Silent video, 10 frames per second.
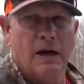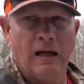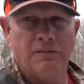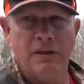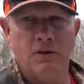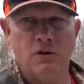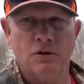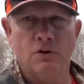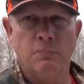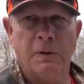I think you
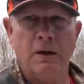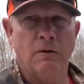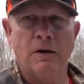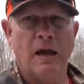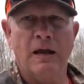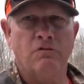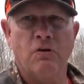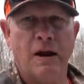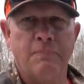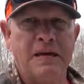could do a 1.5 pound
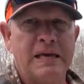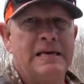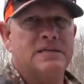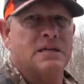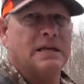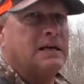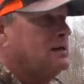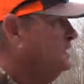crappie easily.